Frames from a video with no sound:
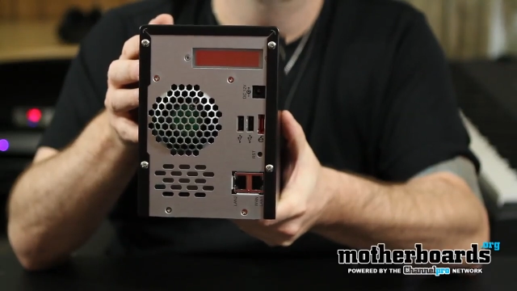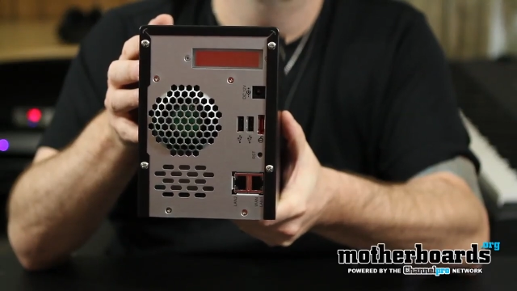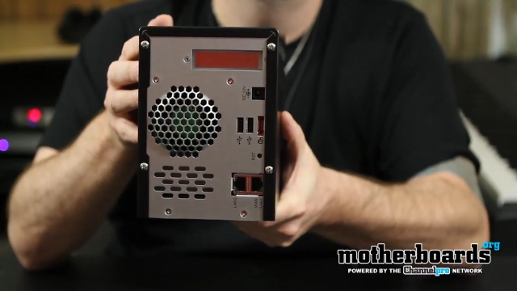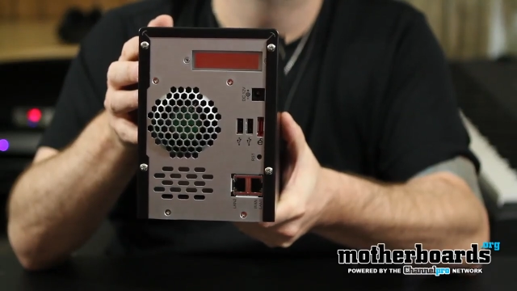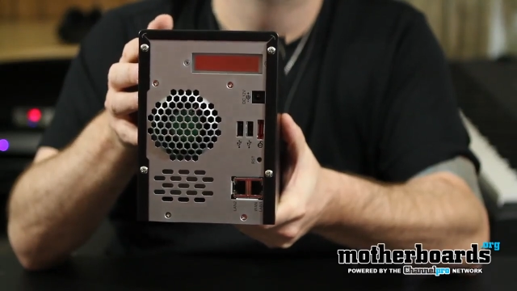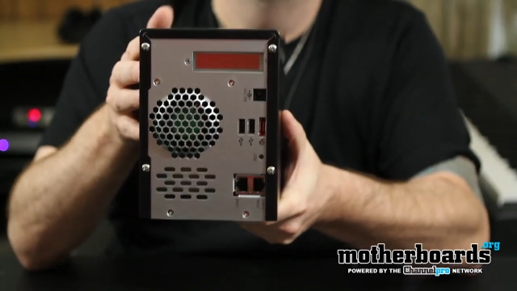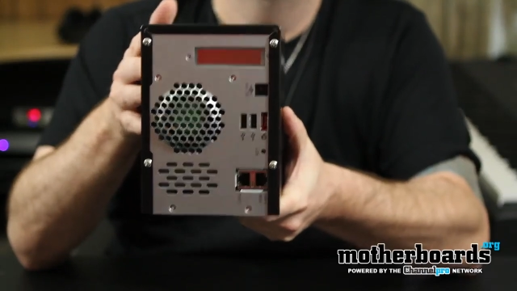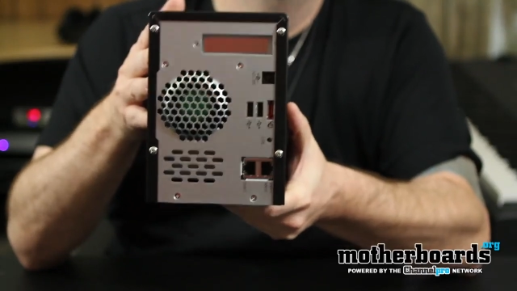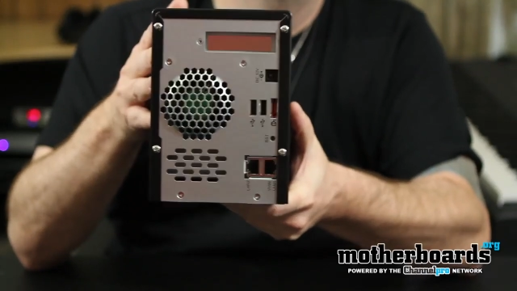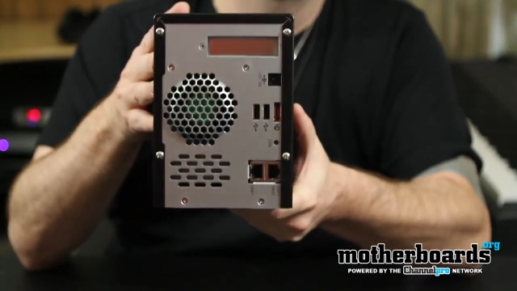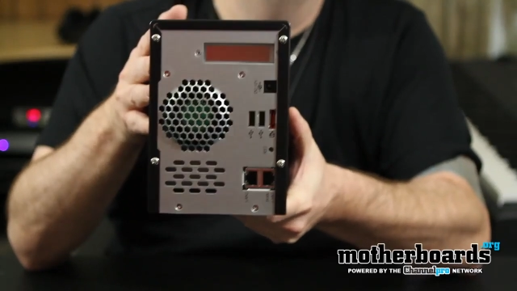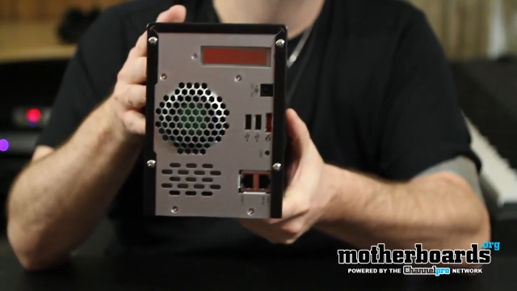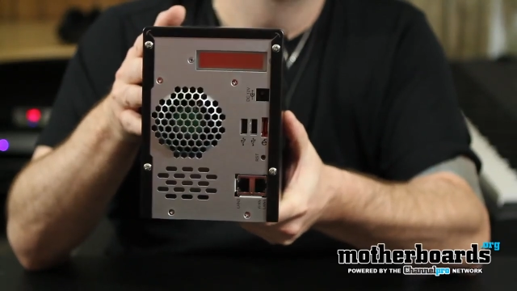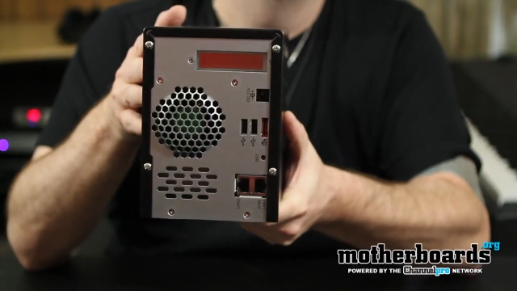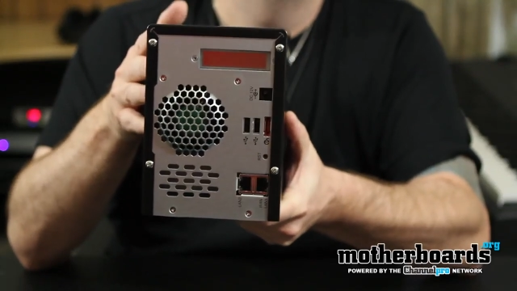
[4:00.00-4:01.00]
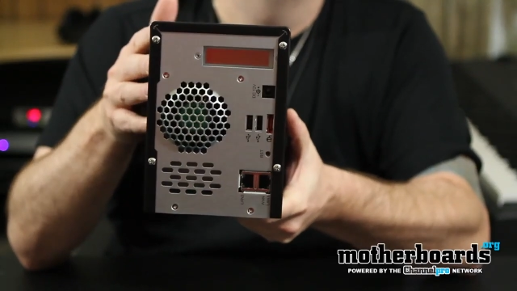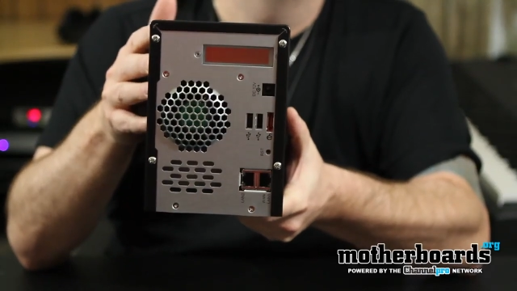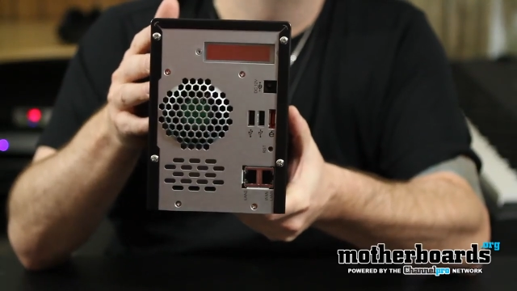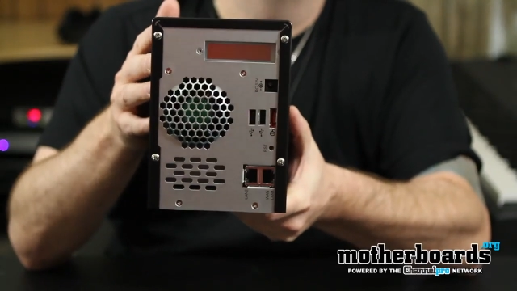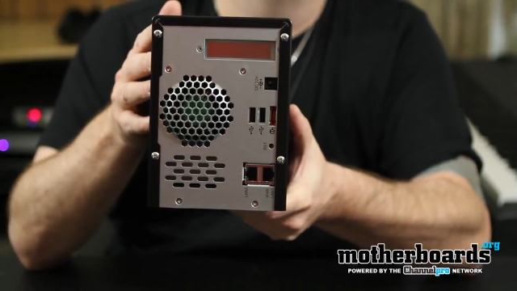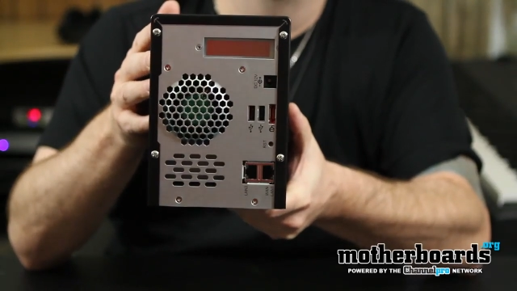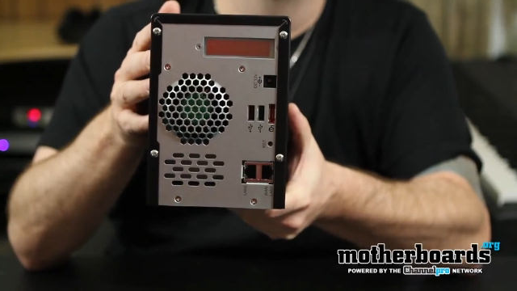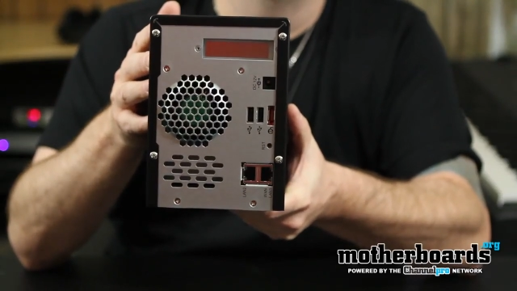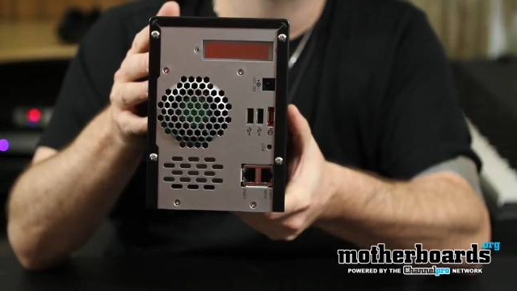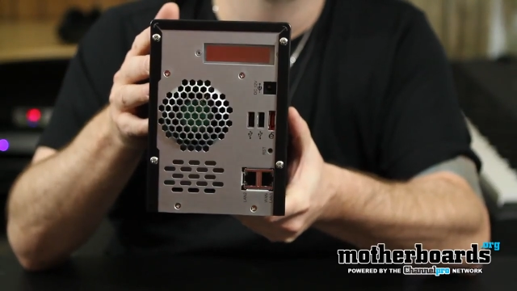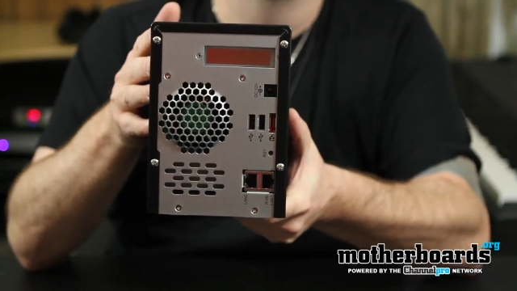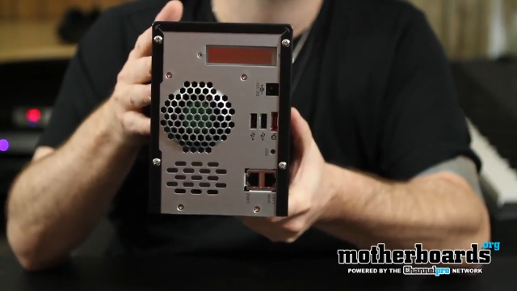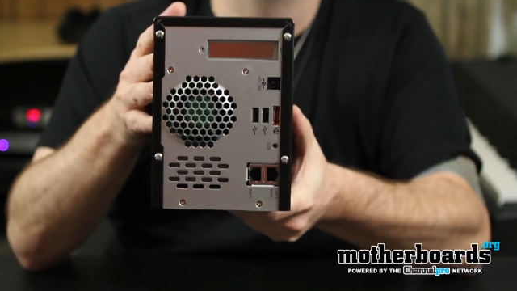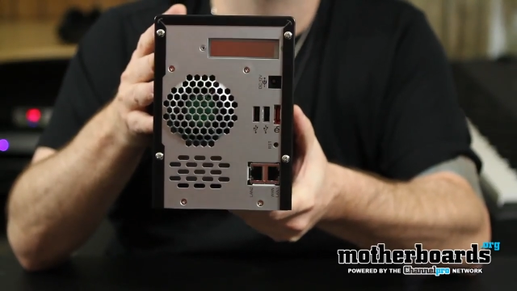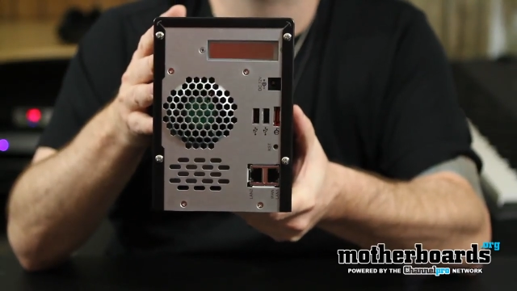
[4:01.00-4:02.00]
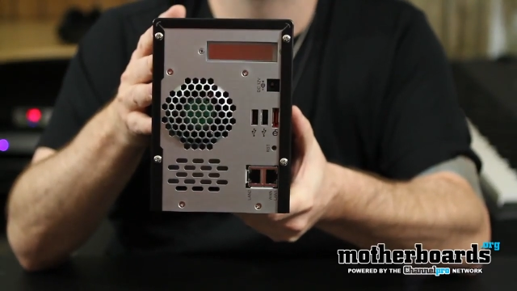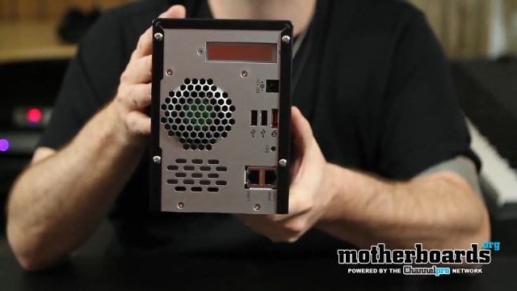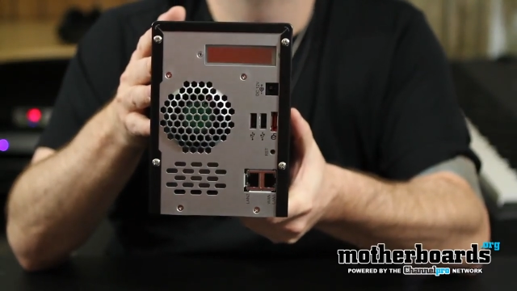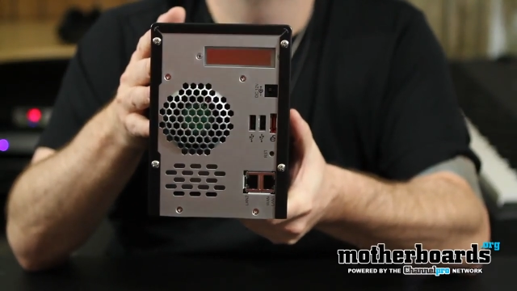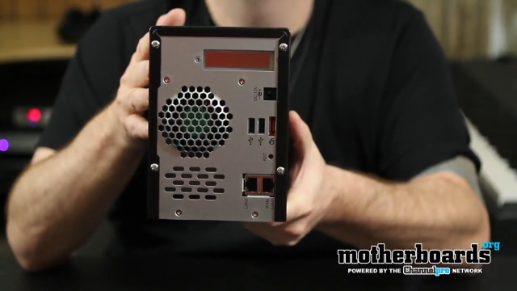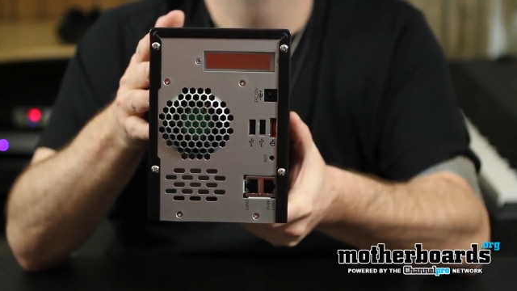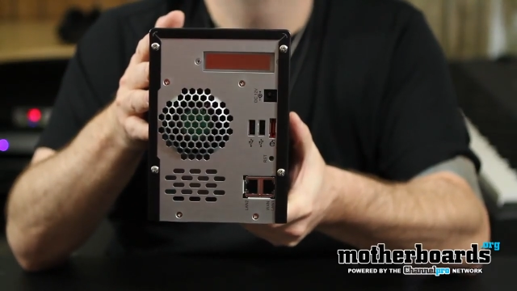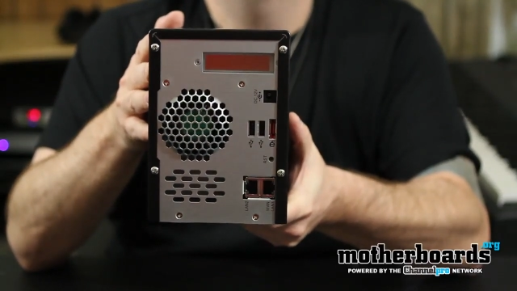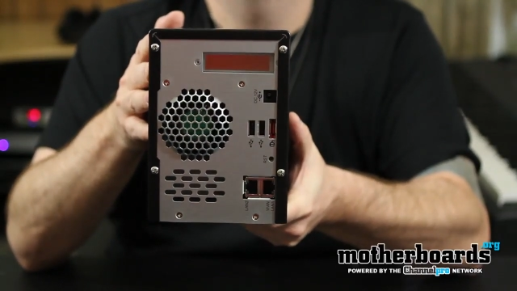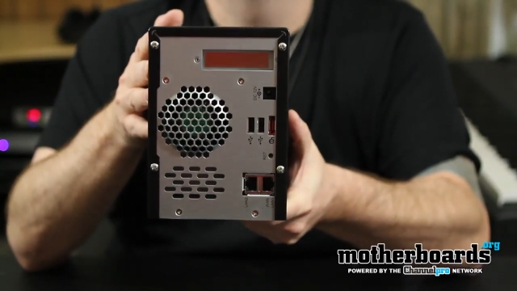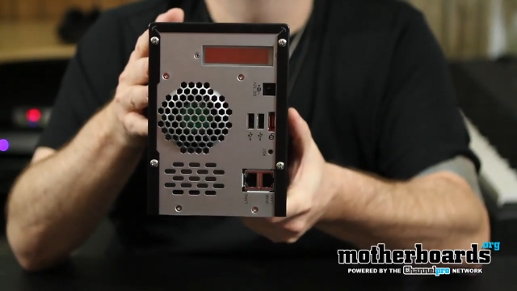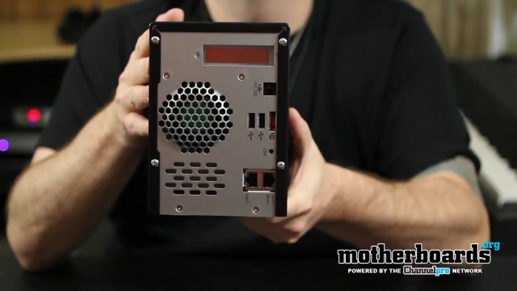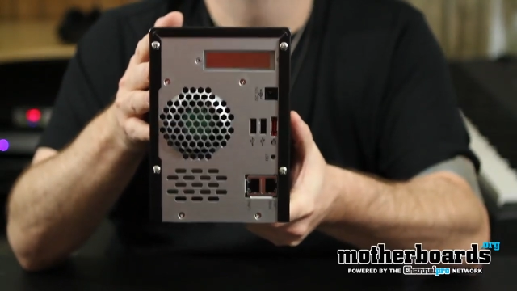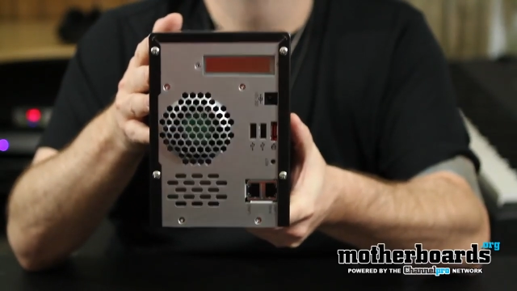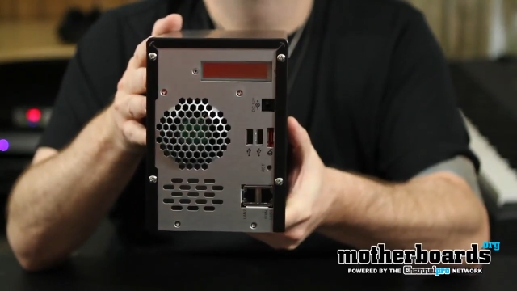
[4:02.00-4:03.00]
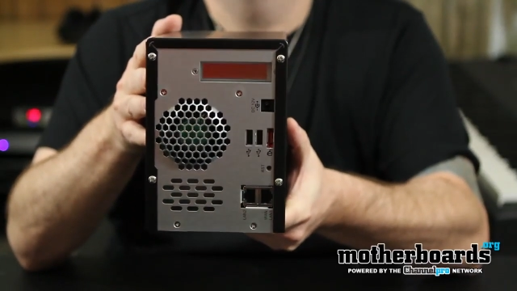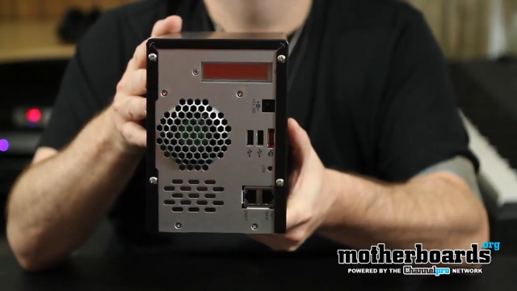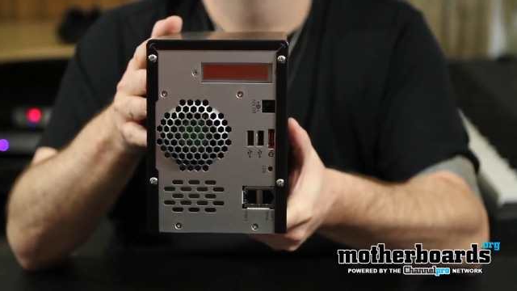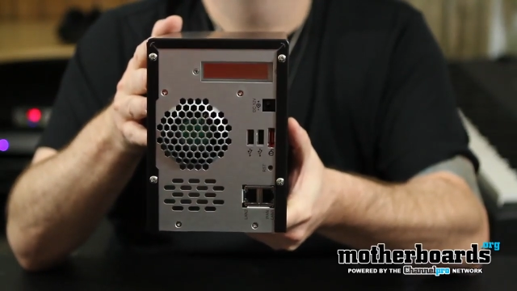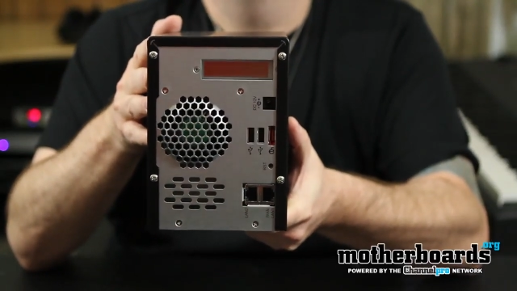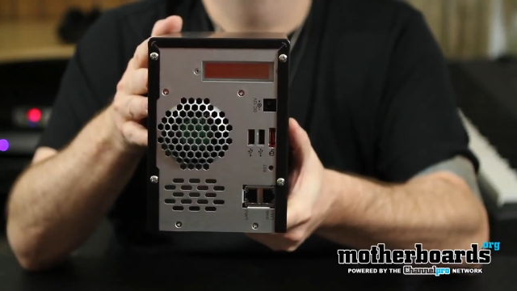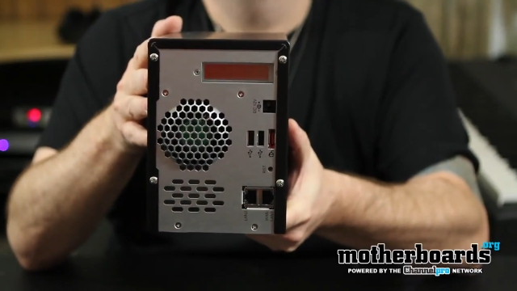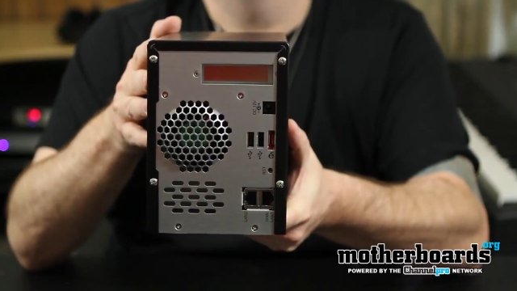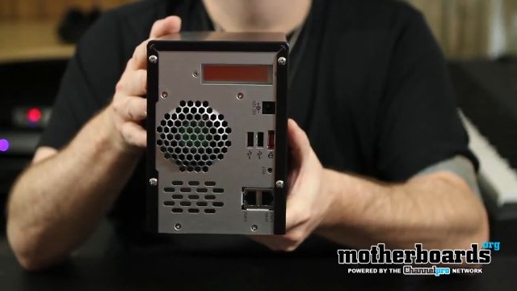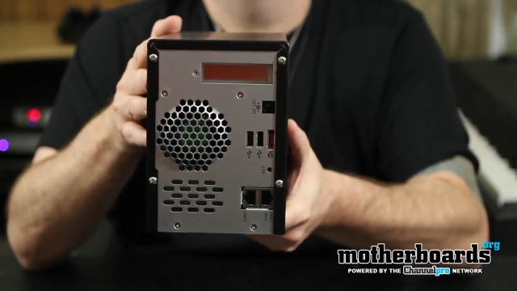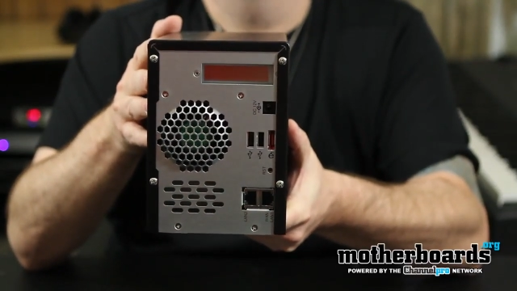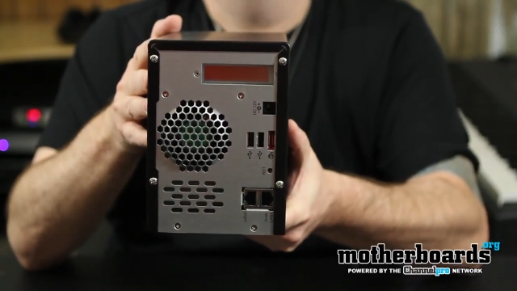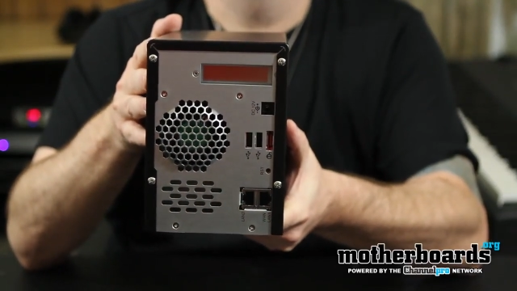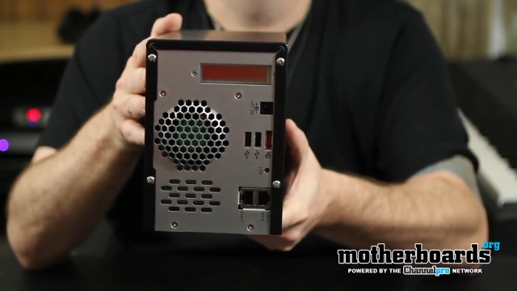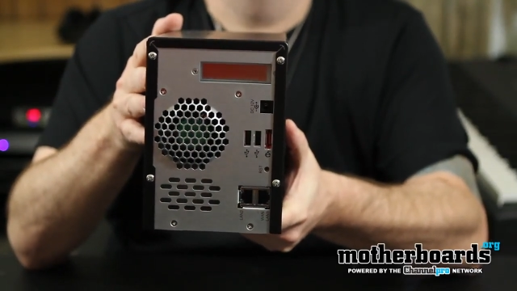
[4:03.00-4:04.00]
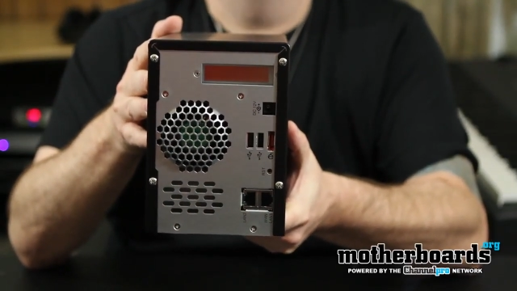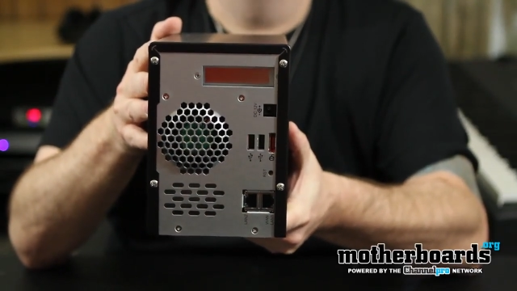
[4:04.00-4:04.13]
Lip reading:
[unreadable: no face in view]